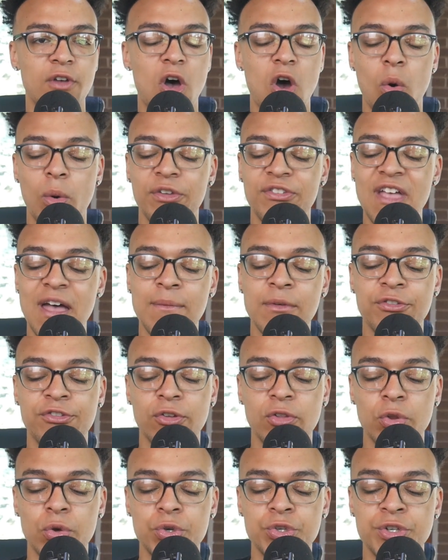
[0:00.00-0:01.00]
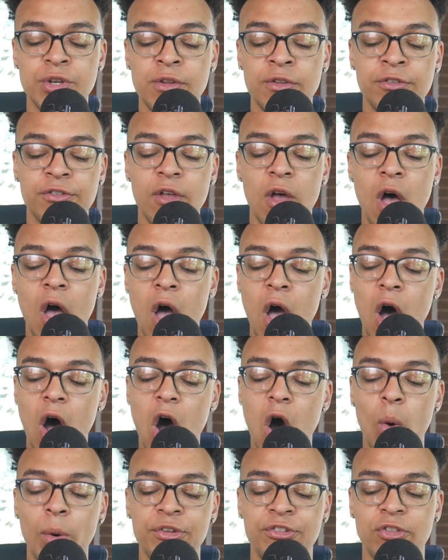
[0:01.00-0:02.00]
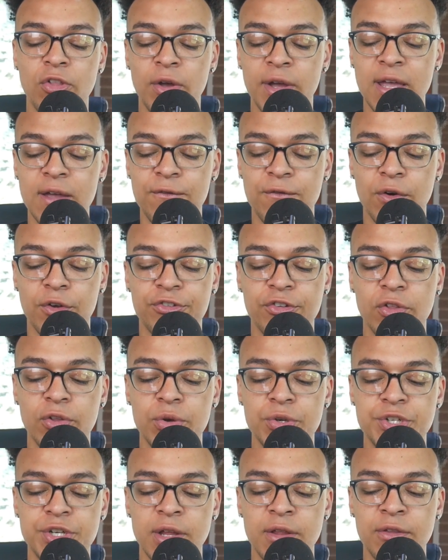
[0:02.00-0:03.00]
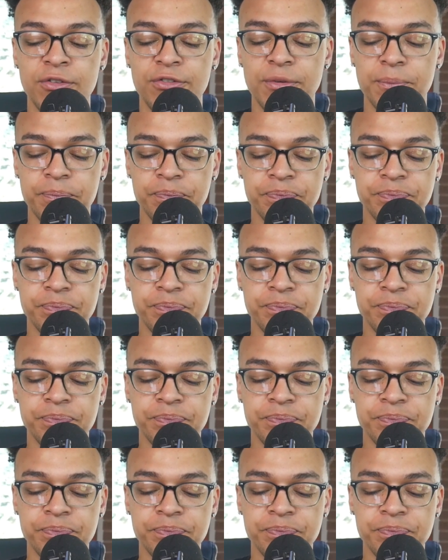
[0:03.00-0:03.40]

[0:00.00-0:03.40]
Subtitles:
Always having solutions, always looking for solutions.